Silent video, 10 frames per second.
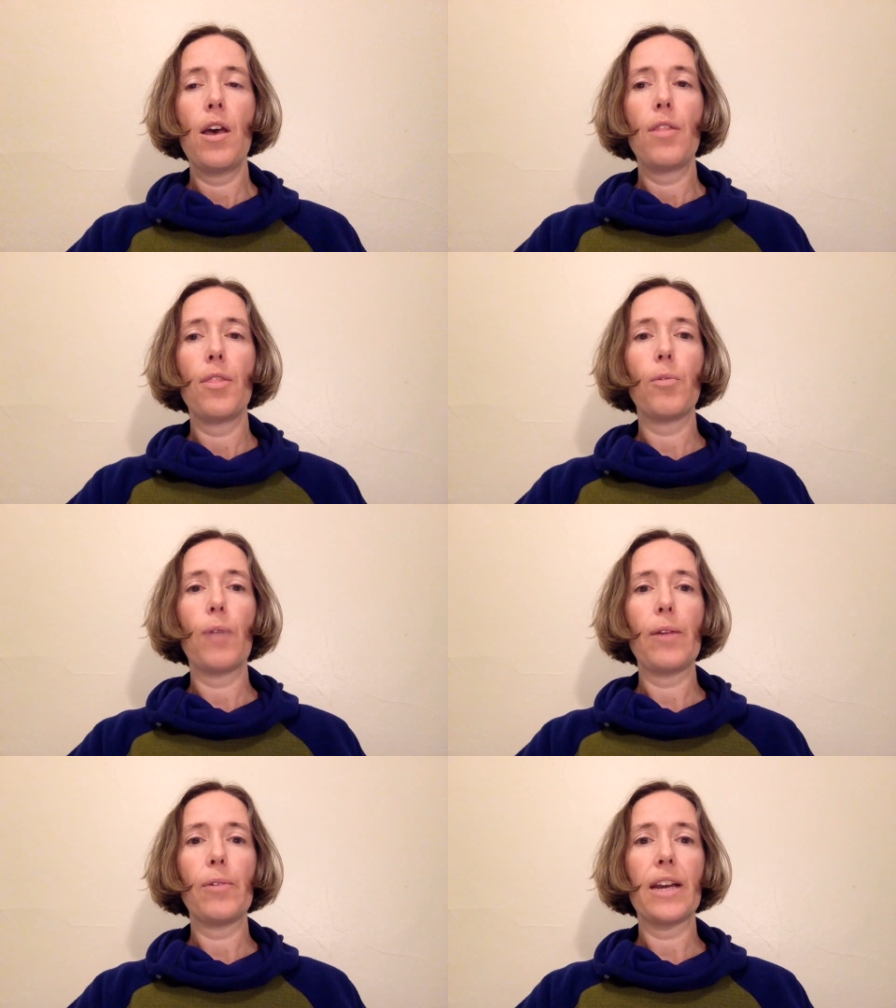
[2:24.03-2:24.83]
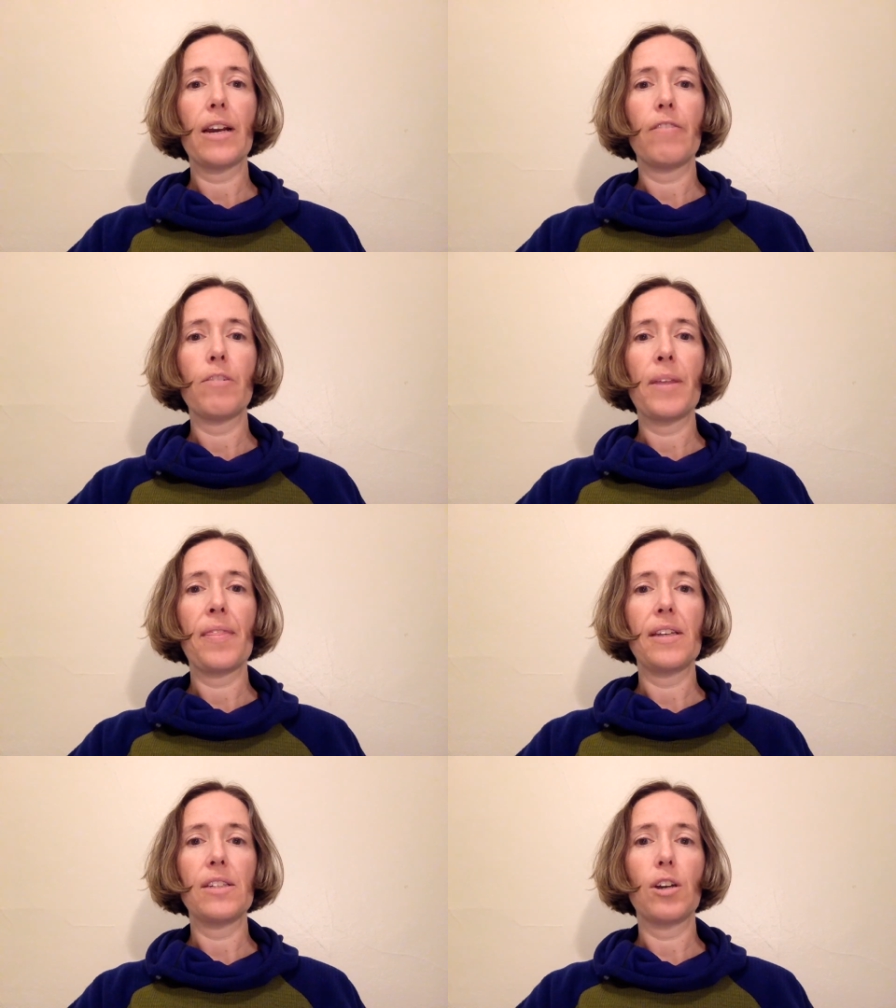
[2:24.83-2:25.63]
The right wing government
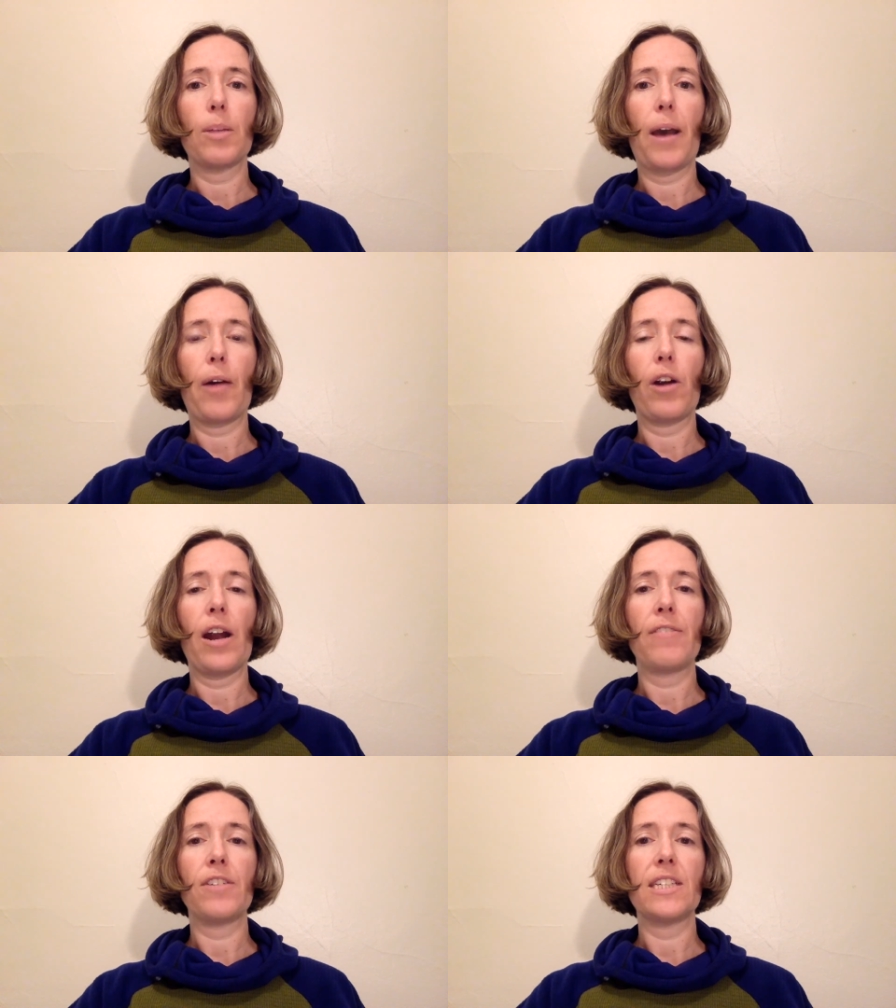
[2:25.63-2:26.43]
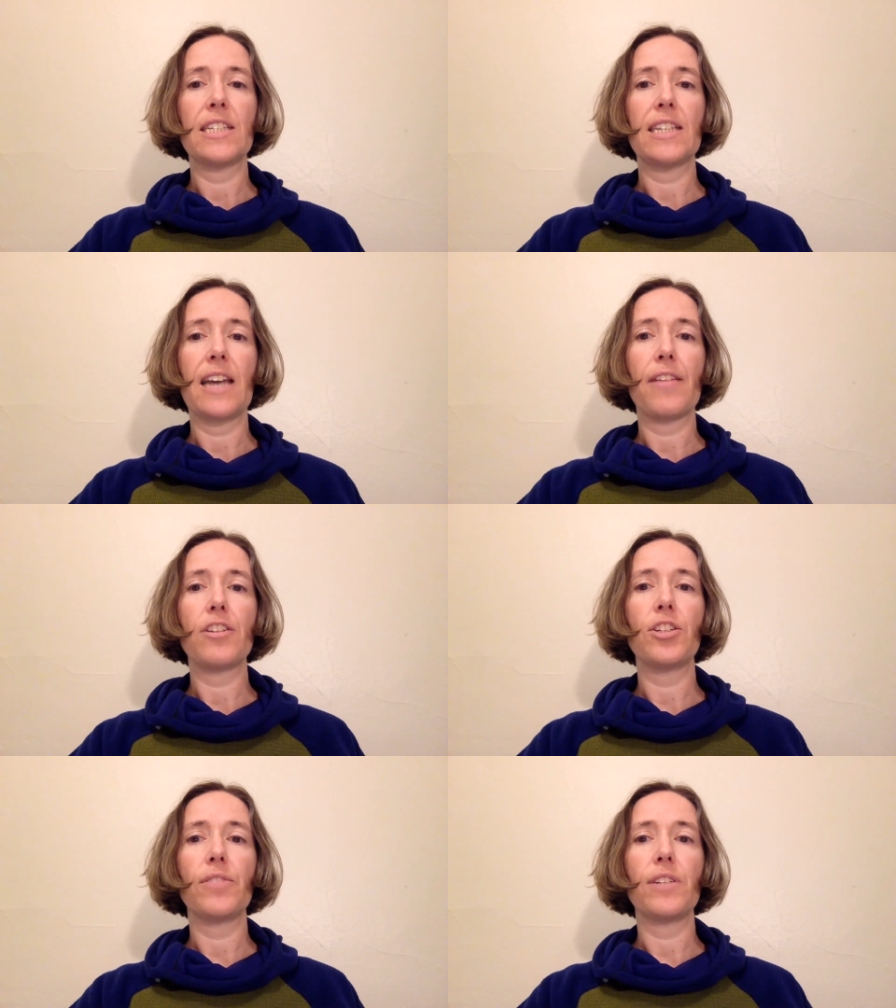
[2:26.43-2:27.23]
that took power after his death
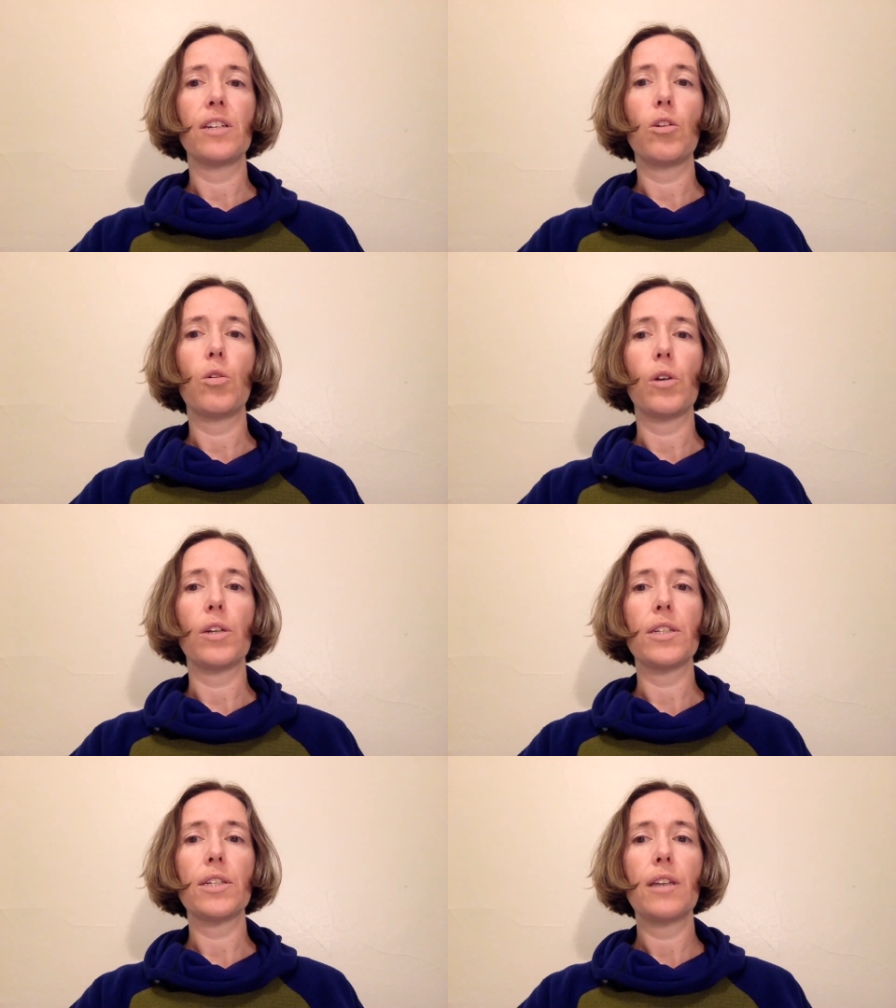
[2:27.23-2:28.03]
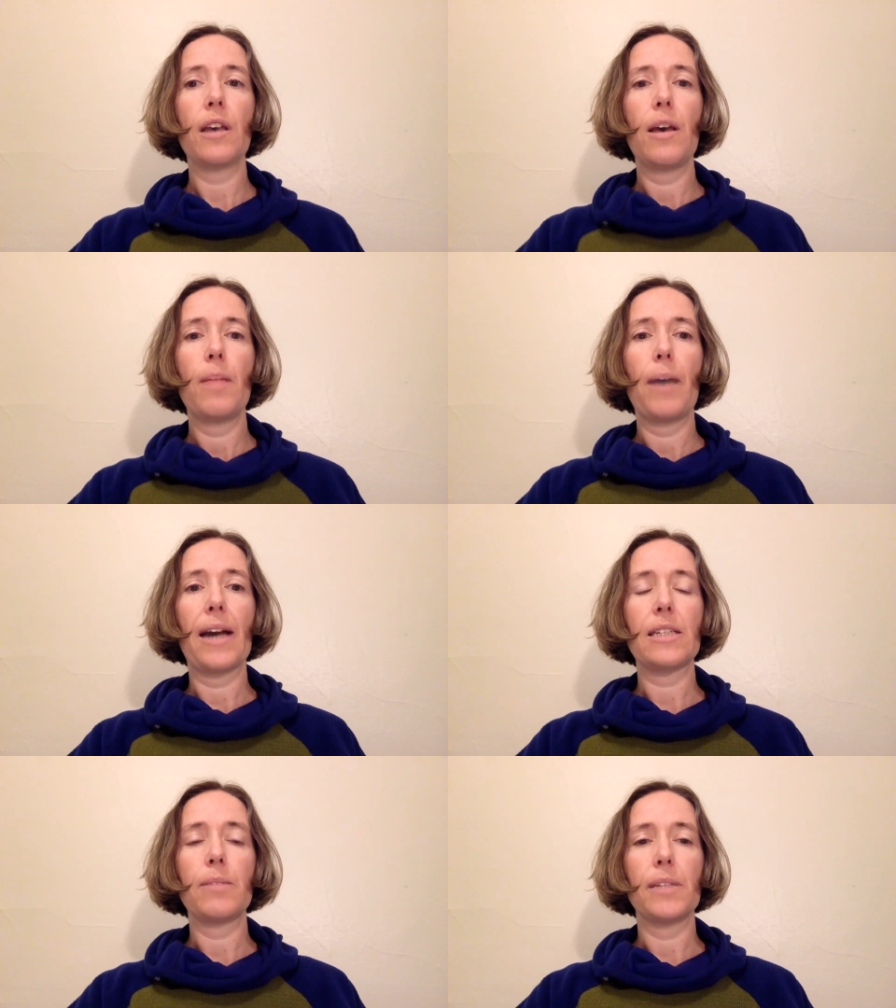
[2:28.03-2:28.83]
shifted course
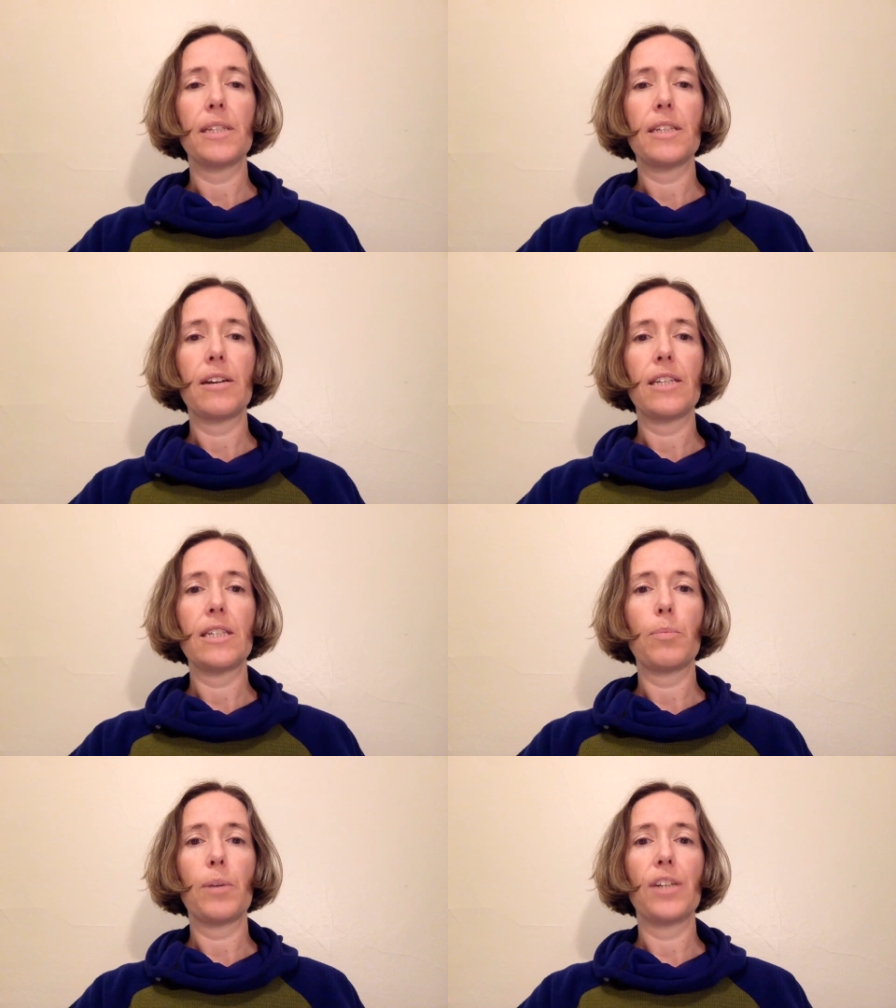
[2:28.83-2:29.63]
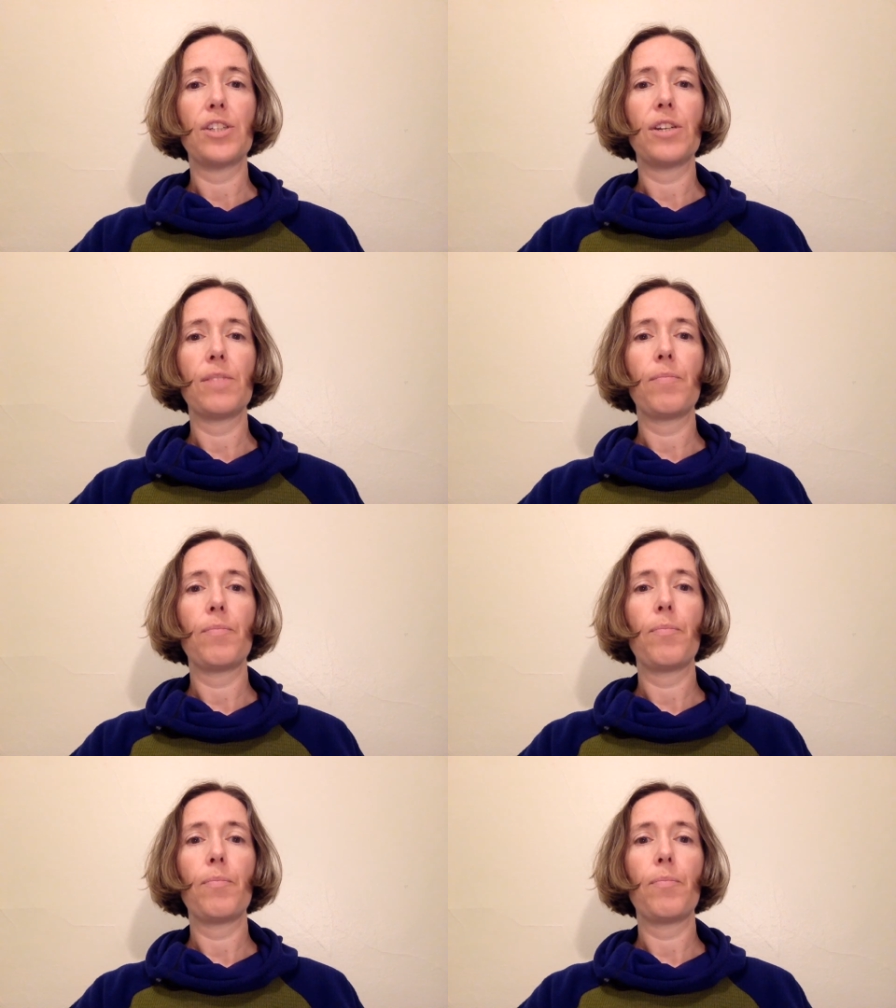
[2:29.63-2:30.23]
back to military suppression,